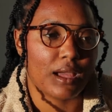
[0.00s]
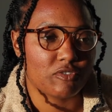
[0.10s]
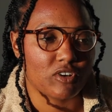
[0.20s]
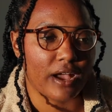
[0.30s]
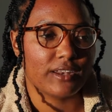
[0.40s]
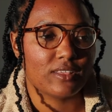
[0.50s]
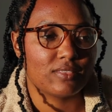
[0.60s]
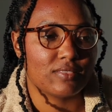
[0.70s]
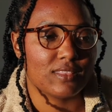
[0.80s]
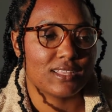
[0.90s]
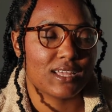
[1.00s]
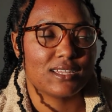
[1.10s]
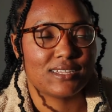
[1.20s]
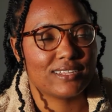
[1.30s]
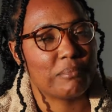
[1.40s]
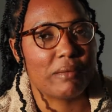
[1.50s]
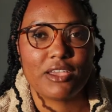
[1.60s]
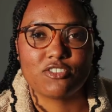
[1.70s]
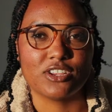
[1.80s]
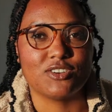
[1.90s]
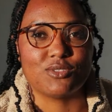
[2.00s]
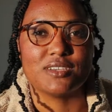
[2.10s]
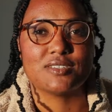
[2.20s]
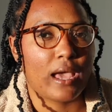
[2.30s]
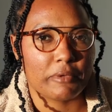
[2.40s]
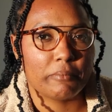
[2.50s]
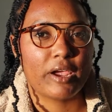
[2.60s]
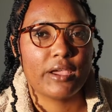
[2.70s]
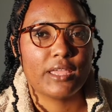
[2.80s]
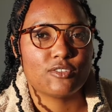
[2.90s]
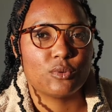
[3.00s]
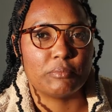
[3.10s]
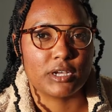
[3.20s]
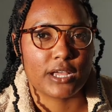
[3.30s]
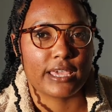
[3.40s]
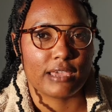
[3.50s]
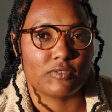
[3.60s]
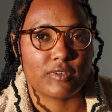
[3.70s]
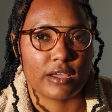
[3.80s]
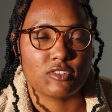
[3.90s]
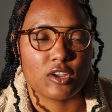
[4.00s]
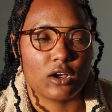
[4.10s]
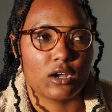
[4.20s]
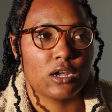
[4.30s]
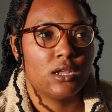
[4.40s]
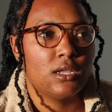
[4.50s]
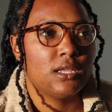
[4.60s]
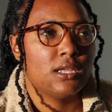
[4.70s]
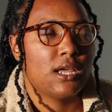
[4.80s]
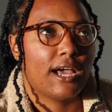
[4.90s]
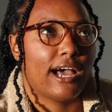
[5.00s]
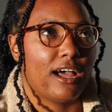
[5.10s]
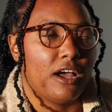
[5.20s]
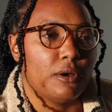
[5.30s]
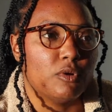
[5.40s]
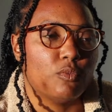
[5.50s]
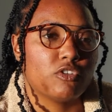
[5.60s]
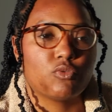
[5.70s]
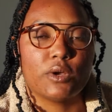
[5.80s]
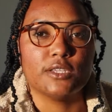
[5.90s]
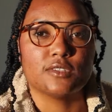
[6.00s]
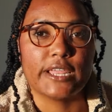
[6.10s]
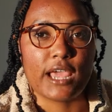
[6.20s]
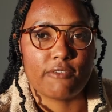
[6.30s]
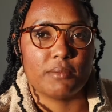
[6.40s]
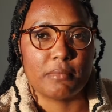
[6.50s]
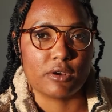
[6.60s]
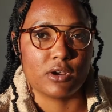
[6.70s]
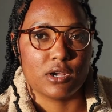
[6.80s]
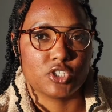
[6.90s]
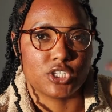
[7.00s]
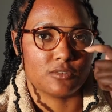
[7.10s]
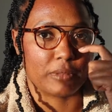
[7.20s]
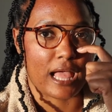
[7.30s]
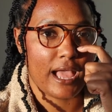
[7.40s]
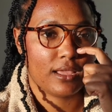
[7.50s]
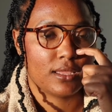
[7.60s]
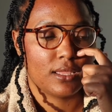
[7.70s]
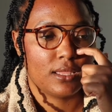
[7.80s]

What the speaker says: I'm trying to, maybe I shouldn't do this. I'm comparing it to a book I gave a 5-star, which was In Every Mirror, She's Black.